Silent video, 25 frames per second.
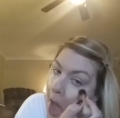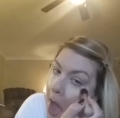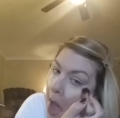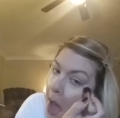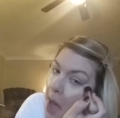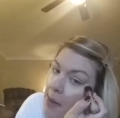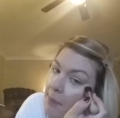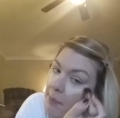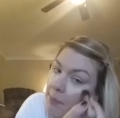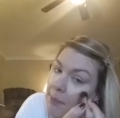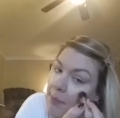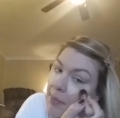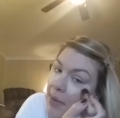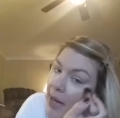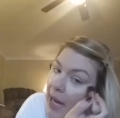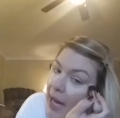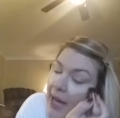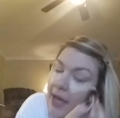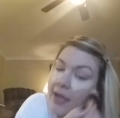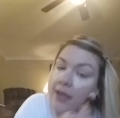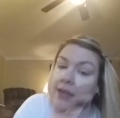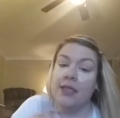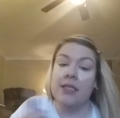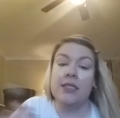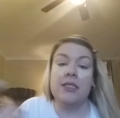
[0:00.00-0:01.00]
and
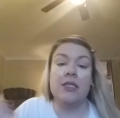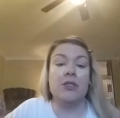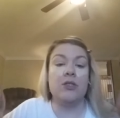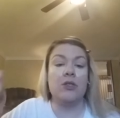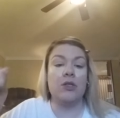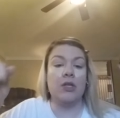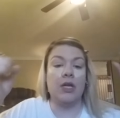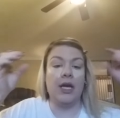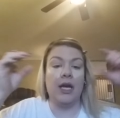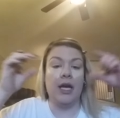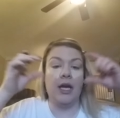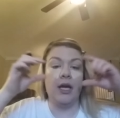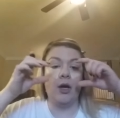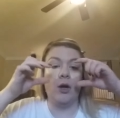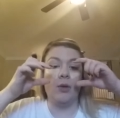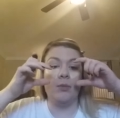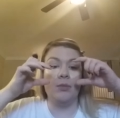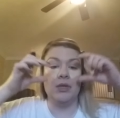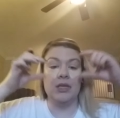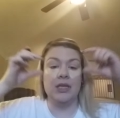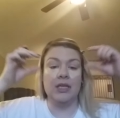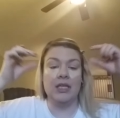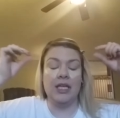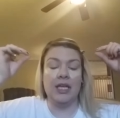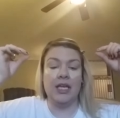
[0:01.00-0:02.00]
back. This is going to help
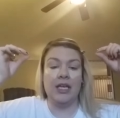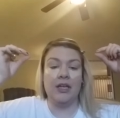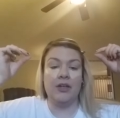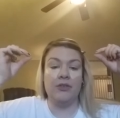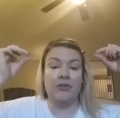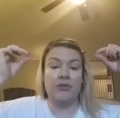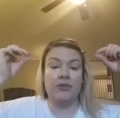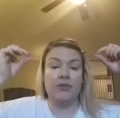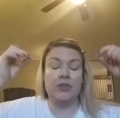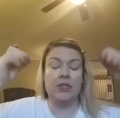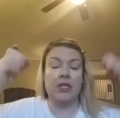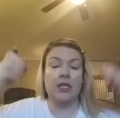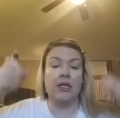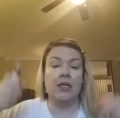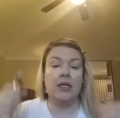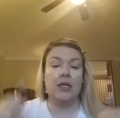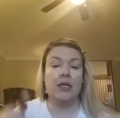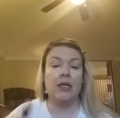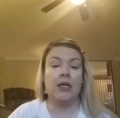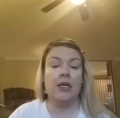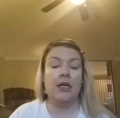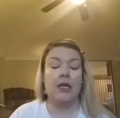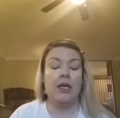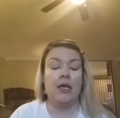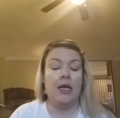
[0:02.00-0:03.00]
lift
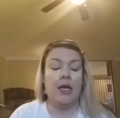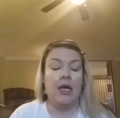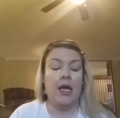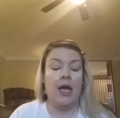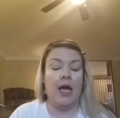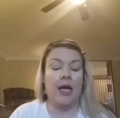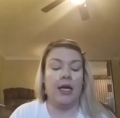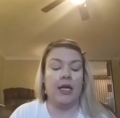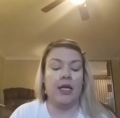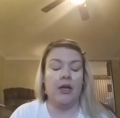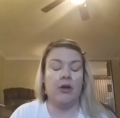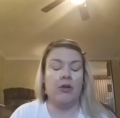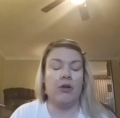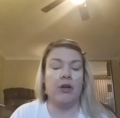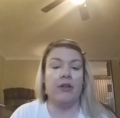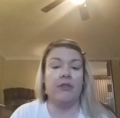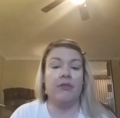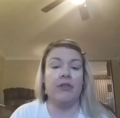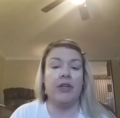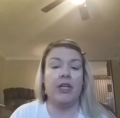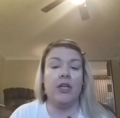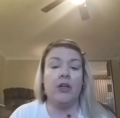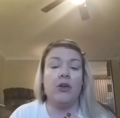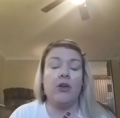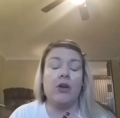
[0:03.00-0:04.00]
and get rid of
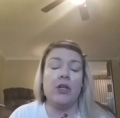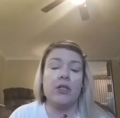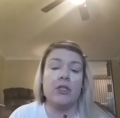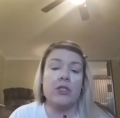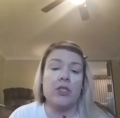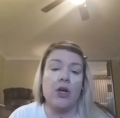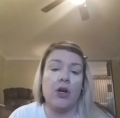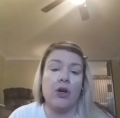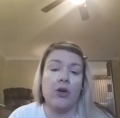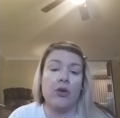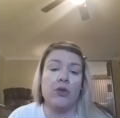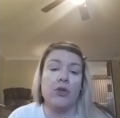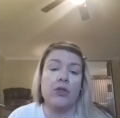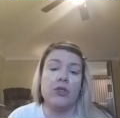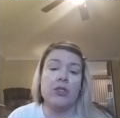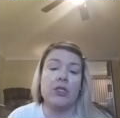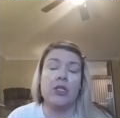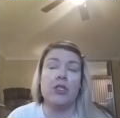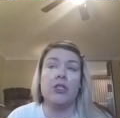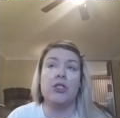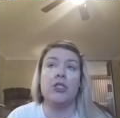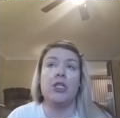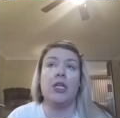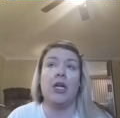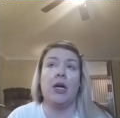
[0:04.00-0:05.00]
any dark circles
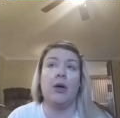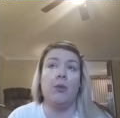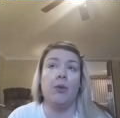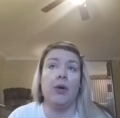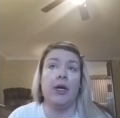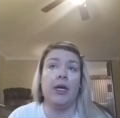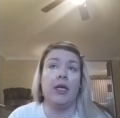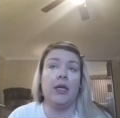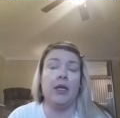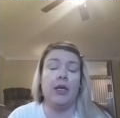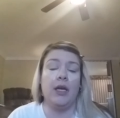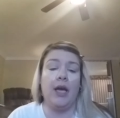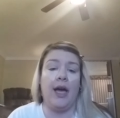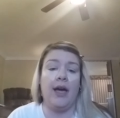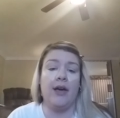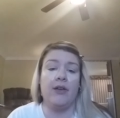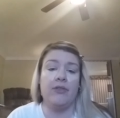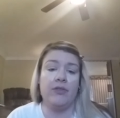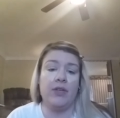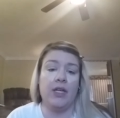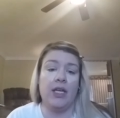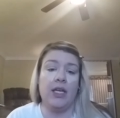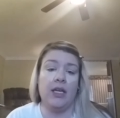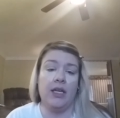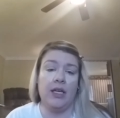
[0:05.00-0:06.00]
because, you know, we
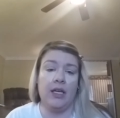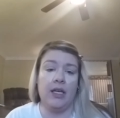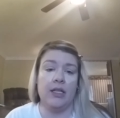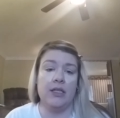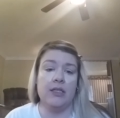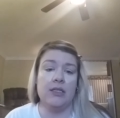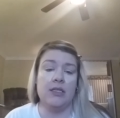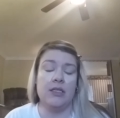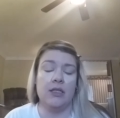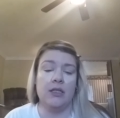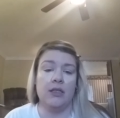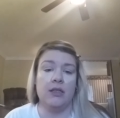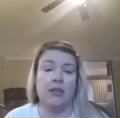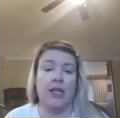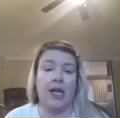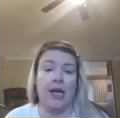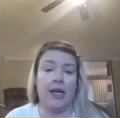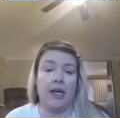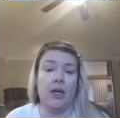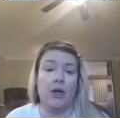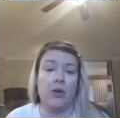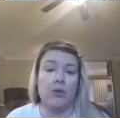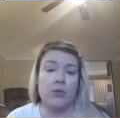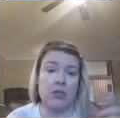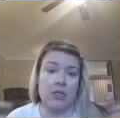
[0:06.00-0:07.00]
have kids and they
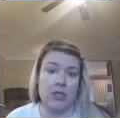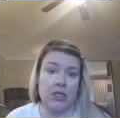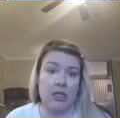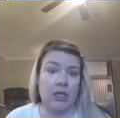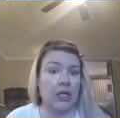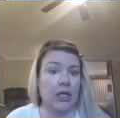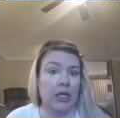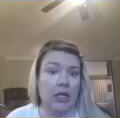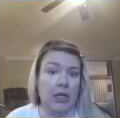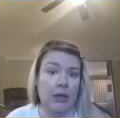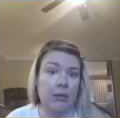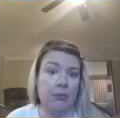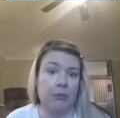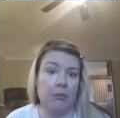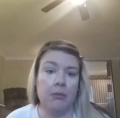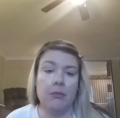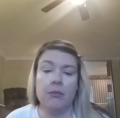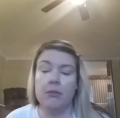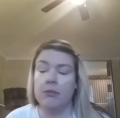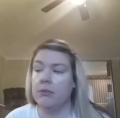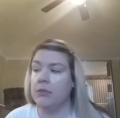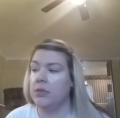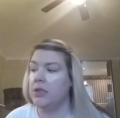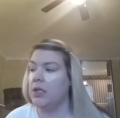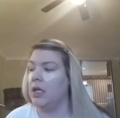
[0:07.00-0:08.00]
don't sleep.
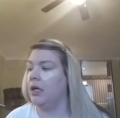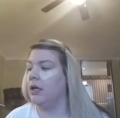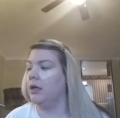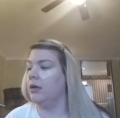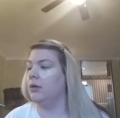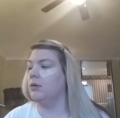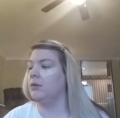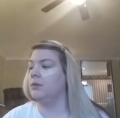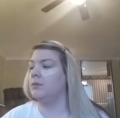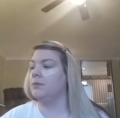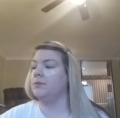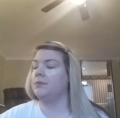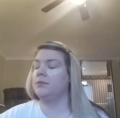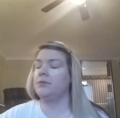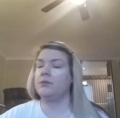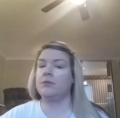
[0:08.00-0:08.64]
So,